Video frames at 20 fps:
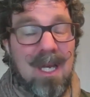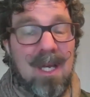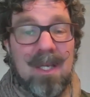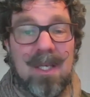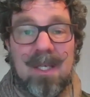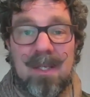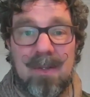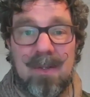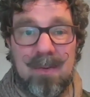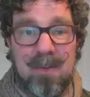
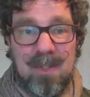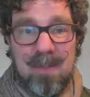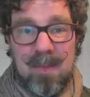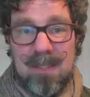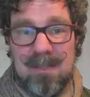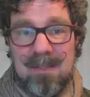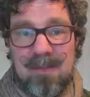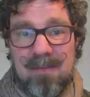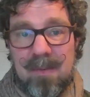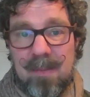Huge
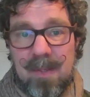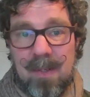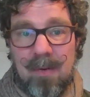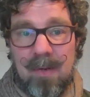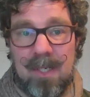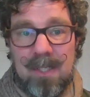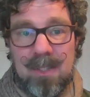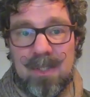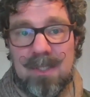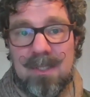amounts of
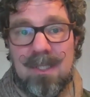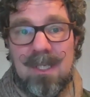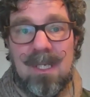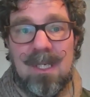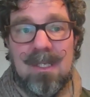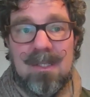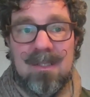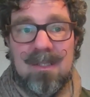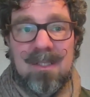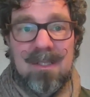immigration,
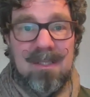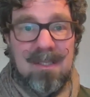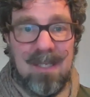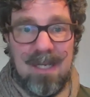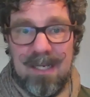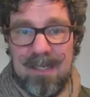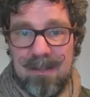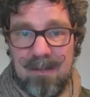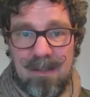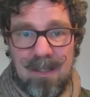
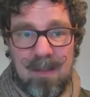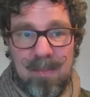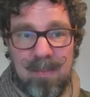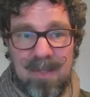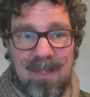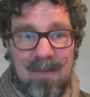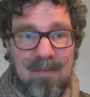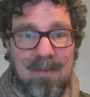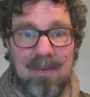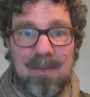societal
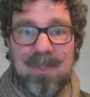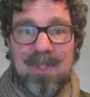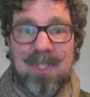upheaval,